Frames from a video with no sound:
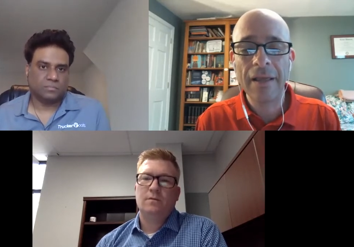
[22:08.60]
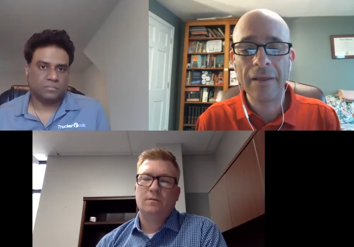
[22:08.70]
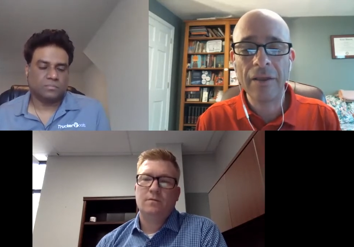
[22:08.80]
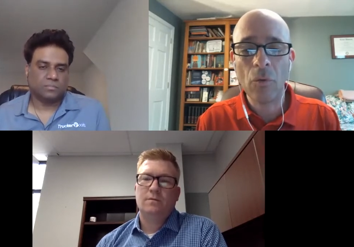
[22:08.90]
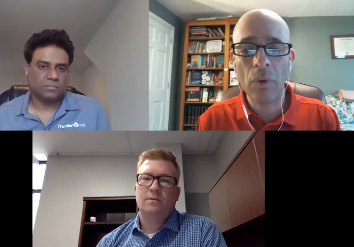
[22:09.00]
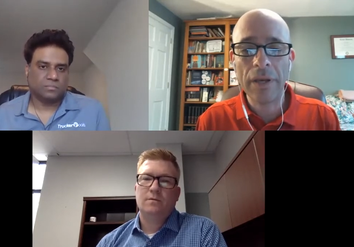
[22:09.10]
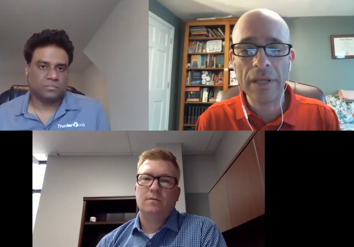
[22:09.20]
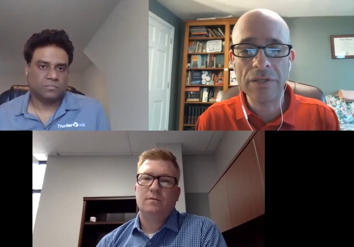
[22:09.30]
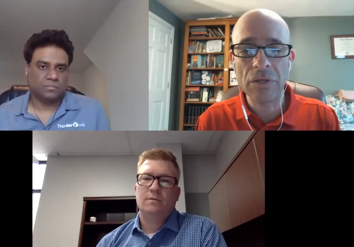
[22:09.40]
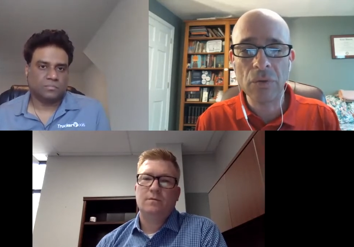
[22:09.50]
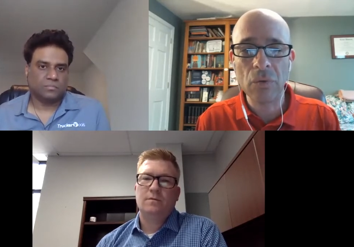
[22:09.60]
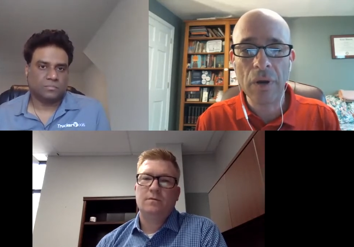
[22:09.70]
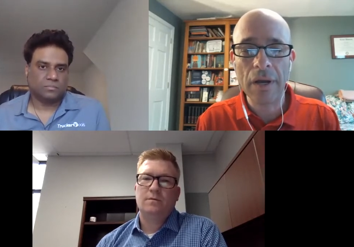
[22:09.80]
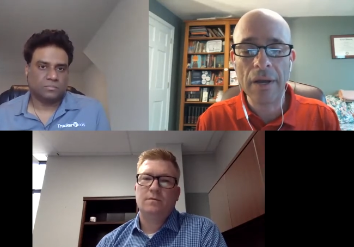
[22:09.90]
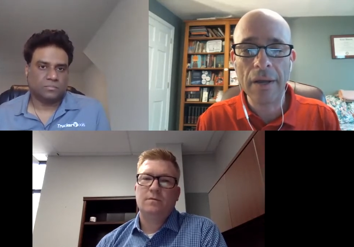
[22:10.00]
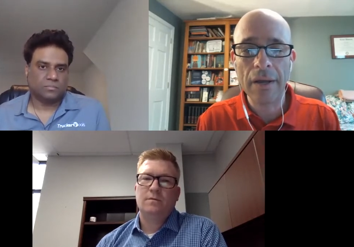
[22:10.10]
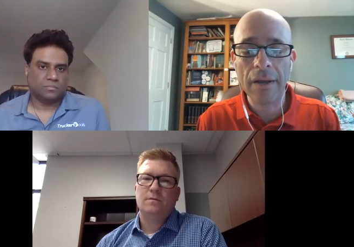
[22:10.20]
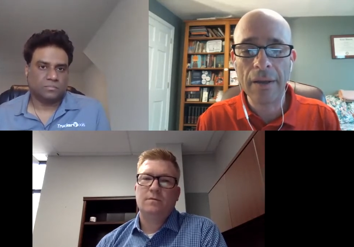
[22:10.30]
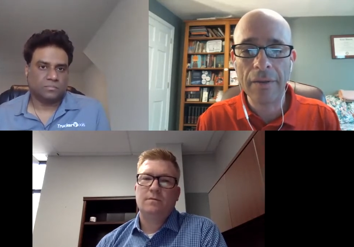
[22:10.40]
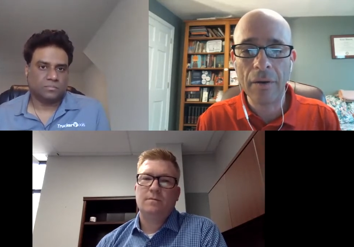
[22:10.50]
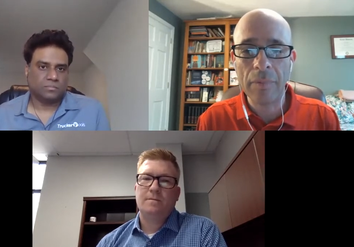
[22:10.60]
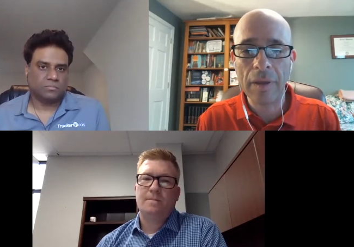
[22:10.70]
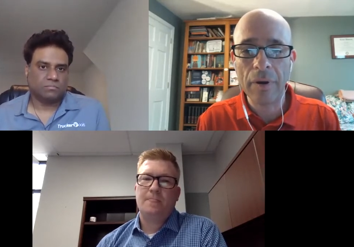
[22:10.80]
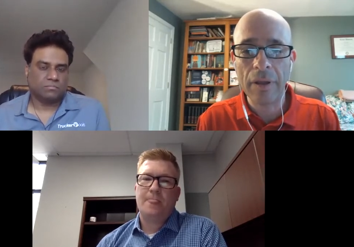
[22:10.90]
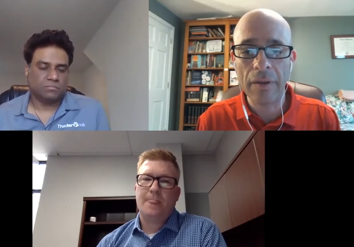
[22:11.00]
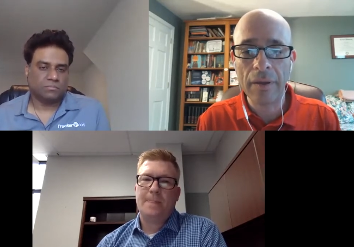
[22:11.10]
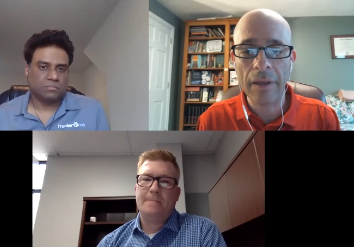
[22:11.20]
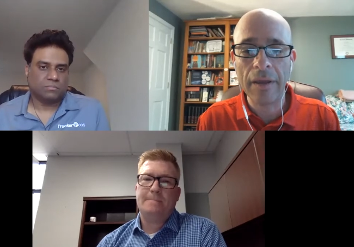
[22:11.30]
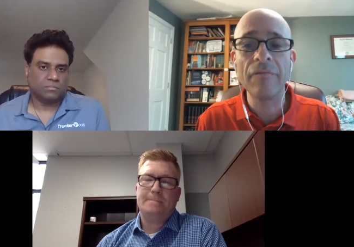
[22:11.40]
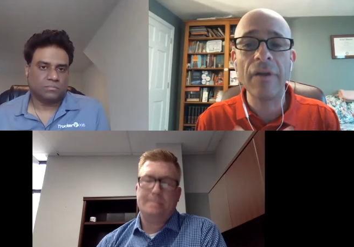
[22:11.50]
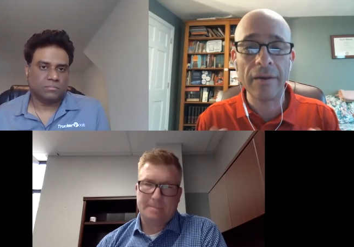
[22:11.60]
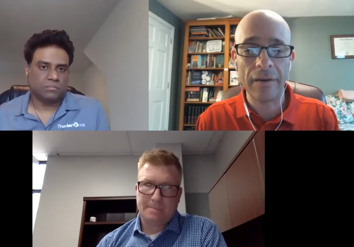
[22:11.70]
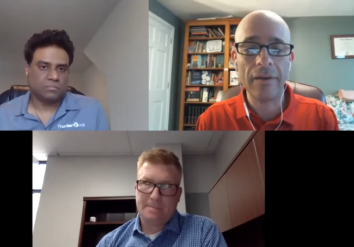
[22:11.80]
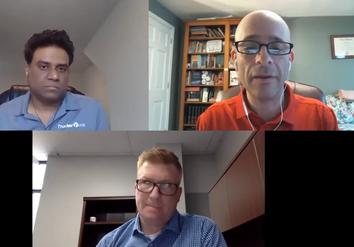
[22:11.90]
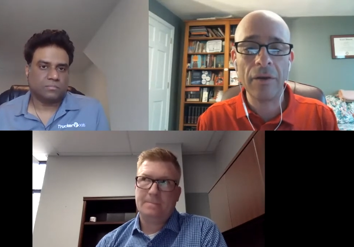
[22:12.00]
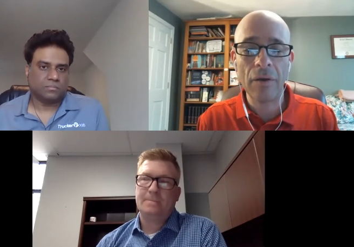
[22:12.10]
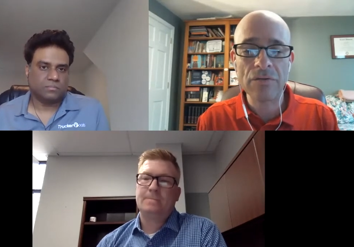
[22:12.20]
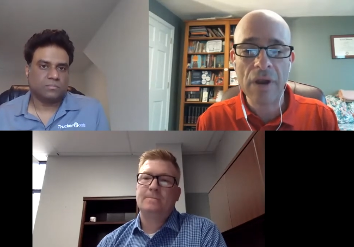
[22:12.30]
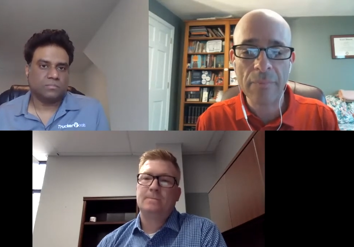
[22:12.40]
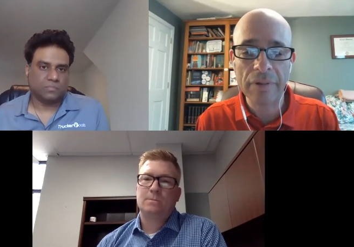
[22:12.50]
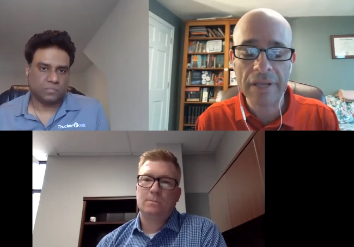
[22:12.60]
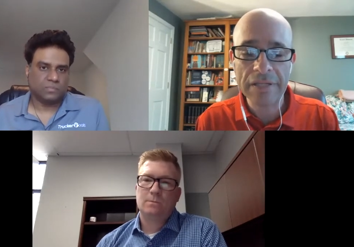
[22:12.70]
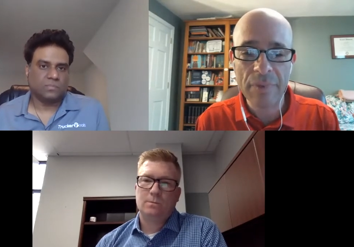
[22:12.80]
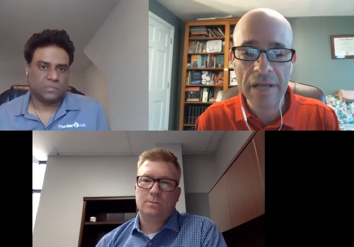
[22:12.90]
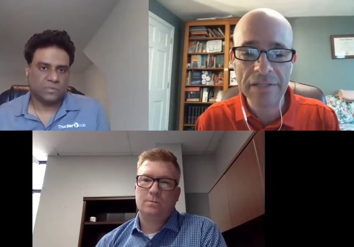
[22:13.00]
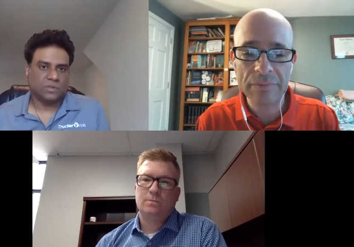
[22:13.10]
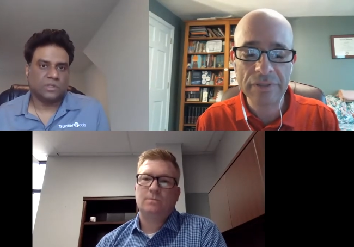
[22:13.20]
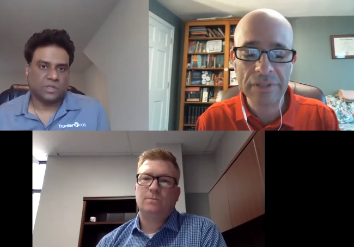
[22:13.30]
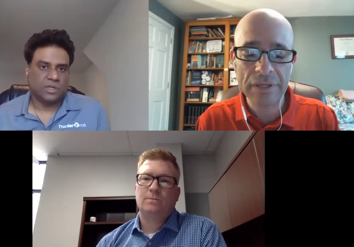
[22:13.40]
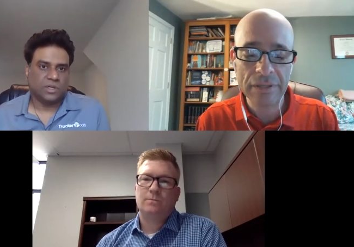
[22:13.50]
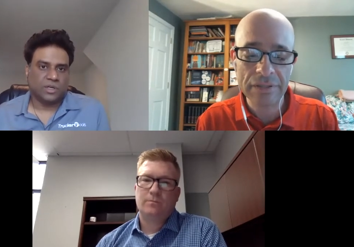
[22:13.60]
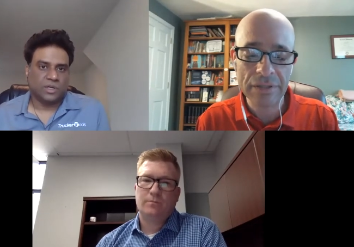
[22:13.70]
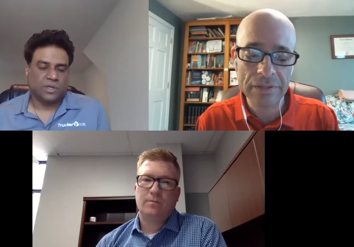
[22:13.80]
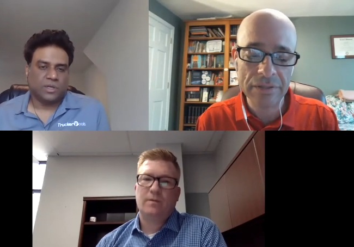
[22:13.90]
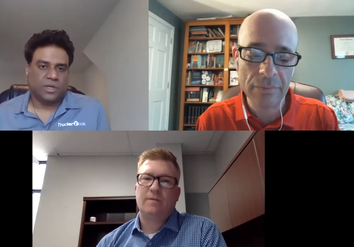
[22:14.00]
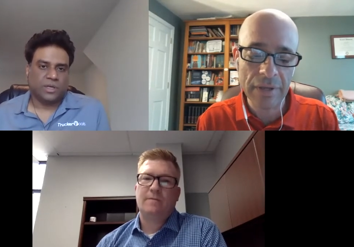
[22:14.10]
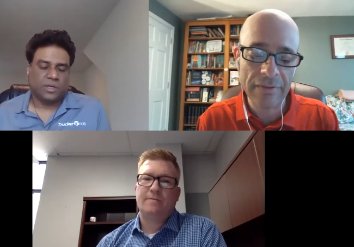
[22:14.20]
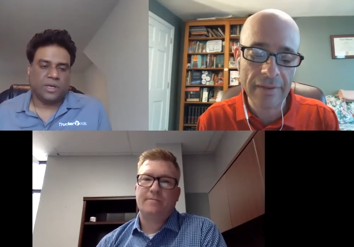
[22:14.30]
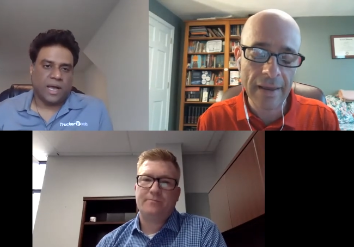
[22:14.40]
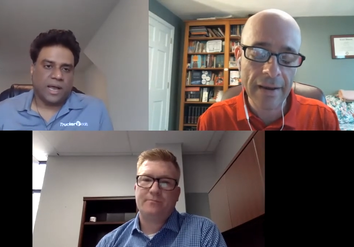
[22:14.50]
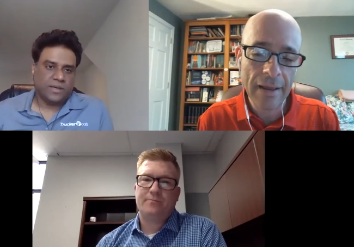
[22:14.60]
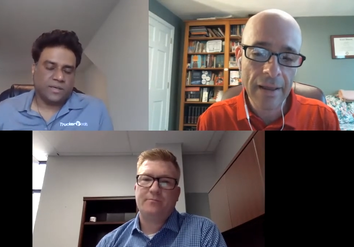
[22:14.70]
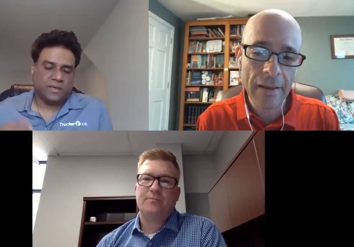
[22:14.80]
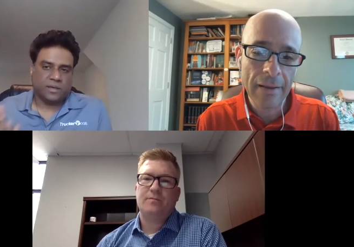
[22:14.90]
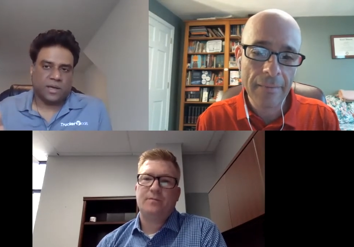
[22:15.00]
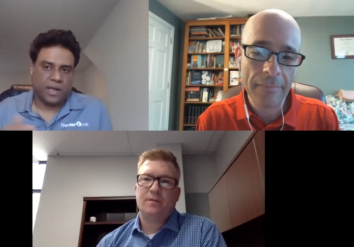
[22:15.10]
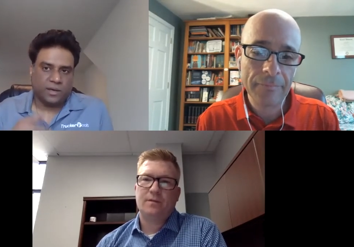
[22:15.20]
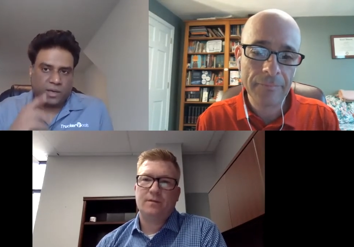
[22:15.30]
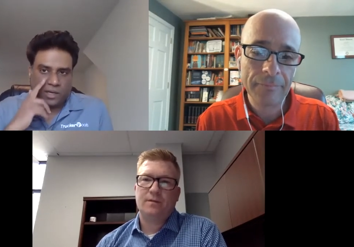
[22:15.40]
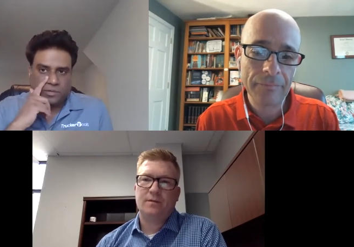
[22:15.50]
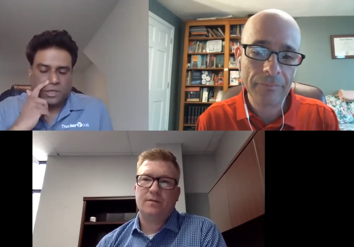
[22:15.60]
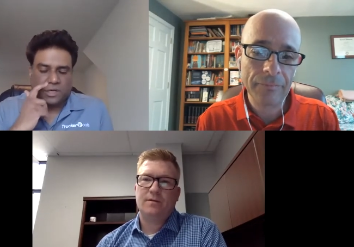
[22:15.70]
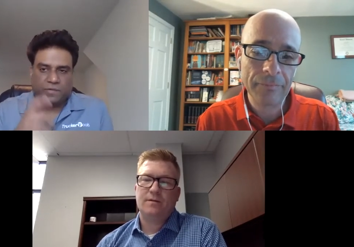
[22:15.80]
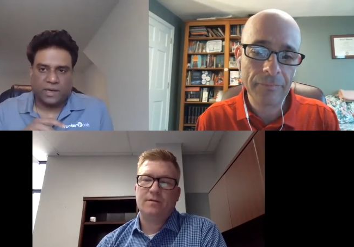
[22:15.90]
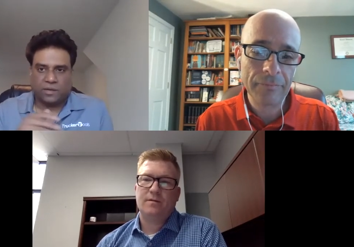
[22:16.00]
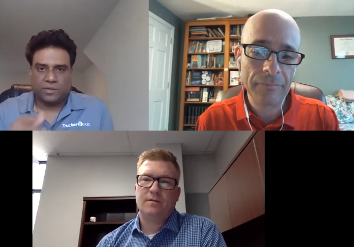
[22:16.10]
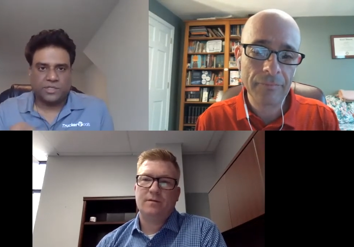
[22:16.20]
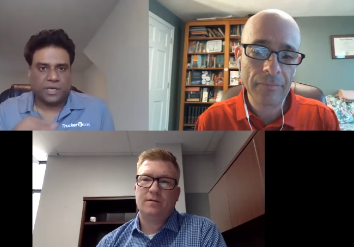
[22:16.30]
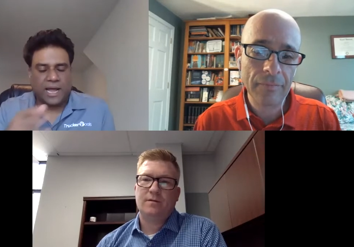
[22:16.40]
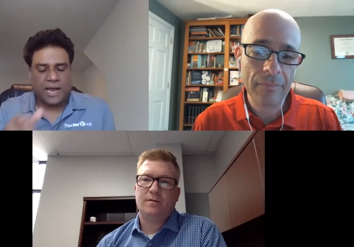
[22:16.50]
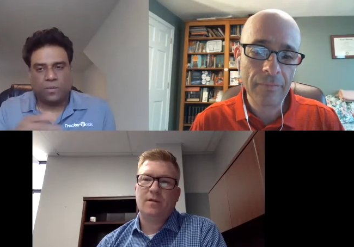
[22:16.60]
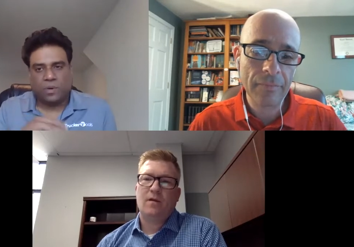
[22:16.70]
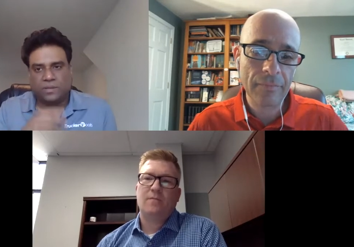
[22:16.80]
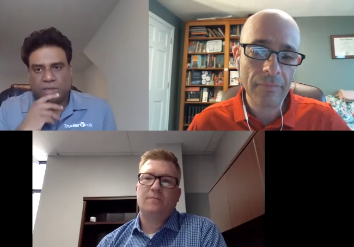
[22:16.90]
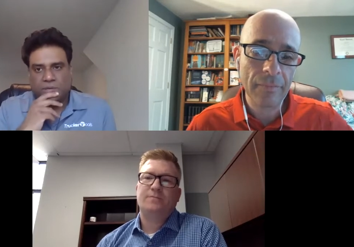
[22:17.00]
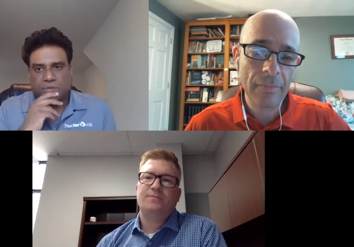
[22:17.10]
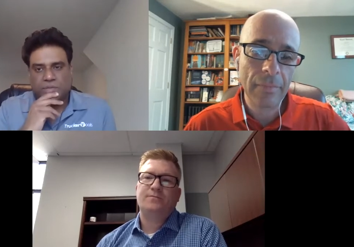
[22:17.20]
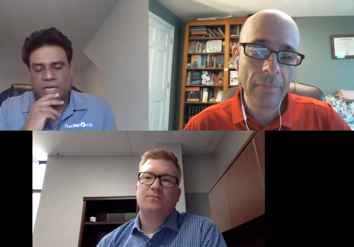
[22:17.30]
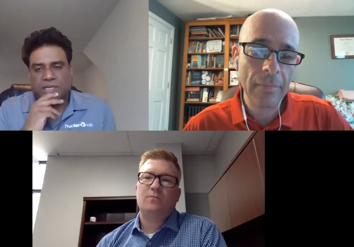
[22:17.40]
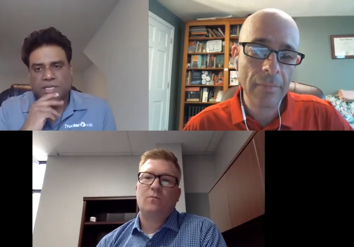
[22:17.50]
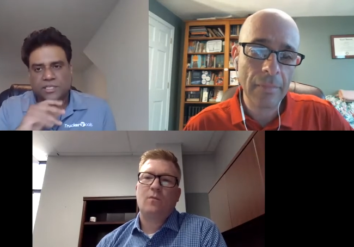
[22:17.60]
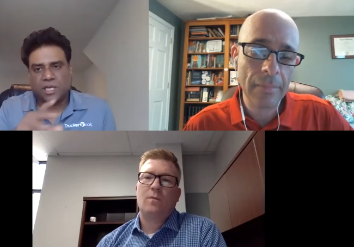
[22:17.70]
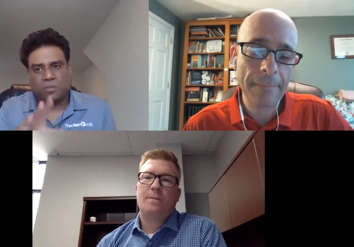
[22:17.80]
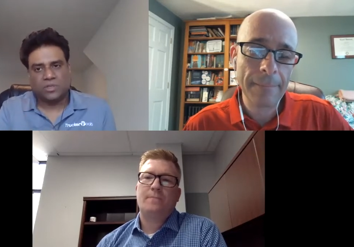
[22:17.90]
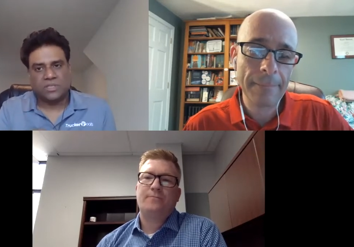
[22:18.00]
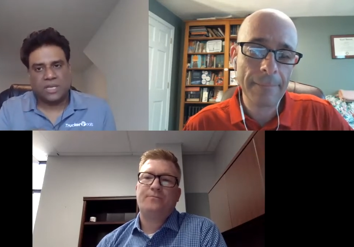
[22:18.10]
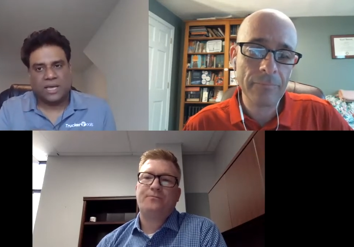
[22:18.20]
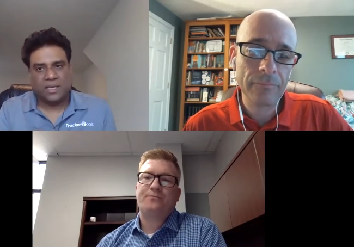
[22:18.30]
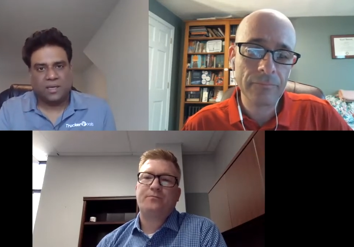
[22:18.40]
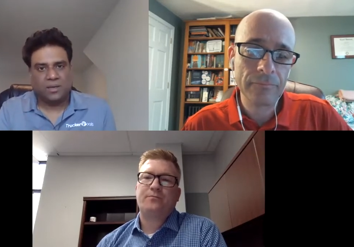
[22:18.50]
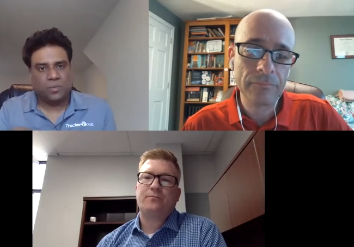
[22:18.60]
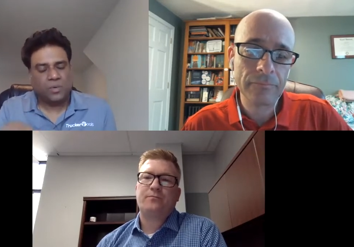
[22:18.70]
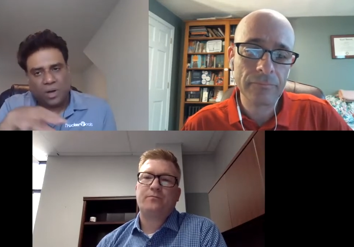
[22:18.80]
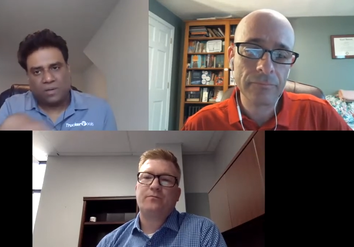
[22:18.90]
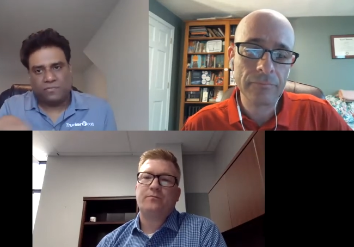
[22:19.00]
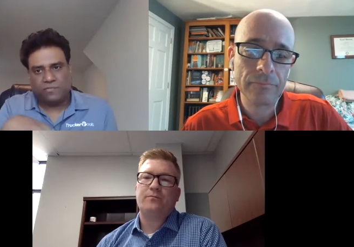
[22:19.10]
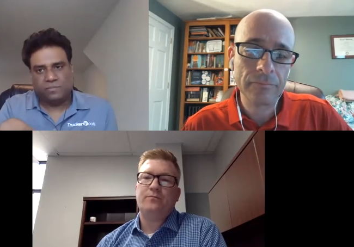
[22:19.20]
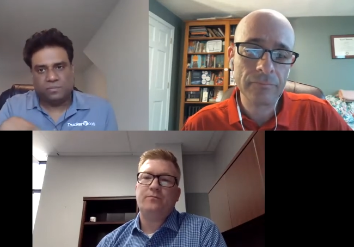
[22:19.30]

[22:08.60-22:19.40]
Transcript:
Speaker 1: you know, we need to, uh, uh, you know, be able to innovate, you know, as rapidly as possible to, to, to meet
Speaker 2: yeah, that. And Adrian, if I could ju- add one thing to that, it's almost like, you know, we're all